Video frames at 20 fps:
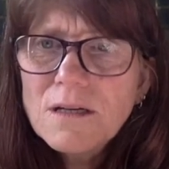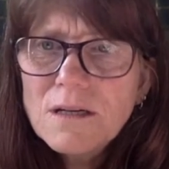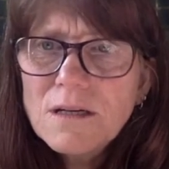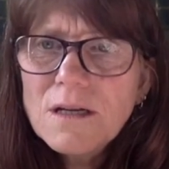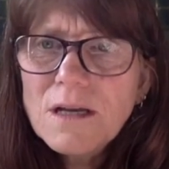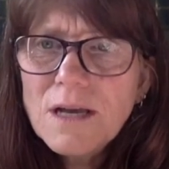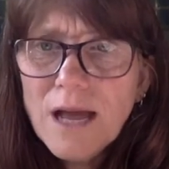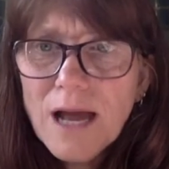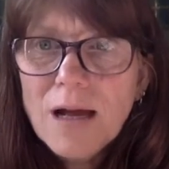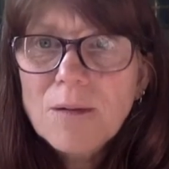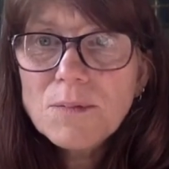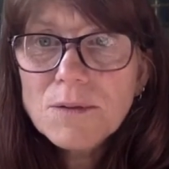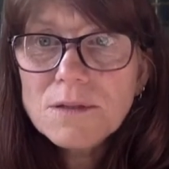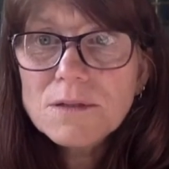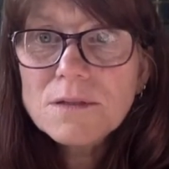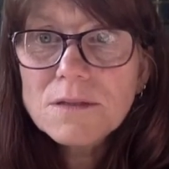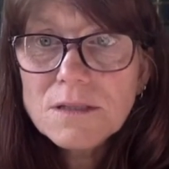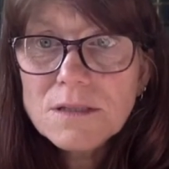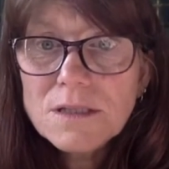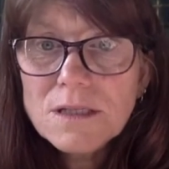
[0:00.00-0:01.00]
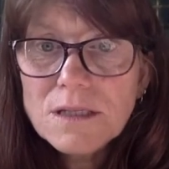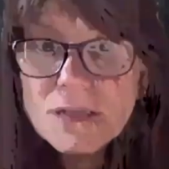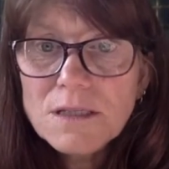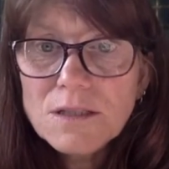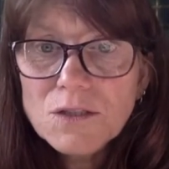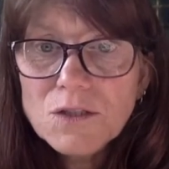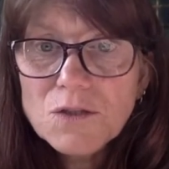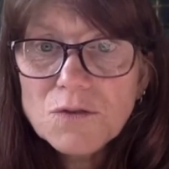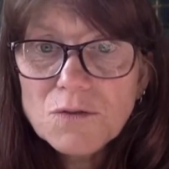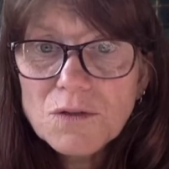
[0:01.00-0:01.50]
It happens in
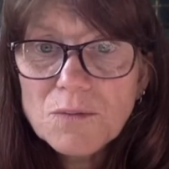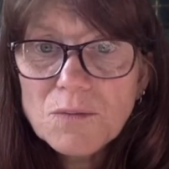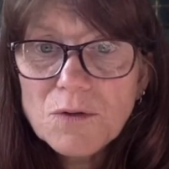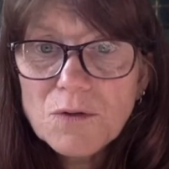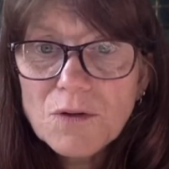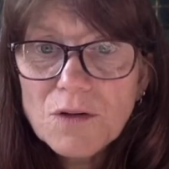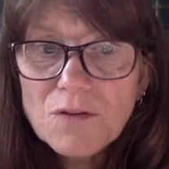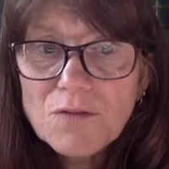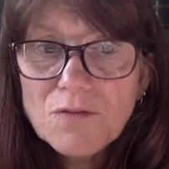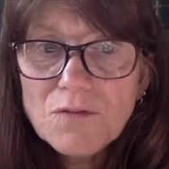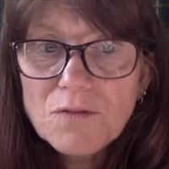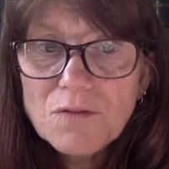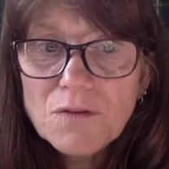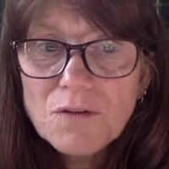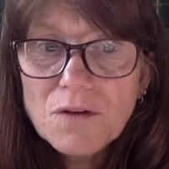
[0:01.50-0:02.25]
extreme grief,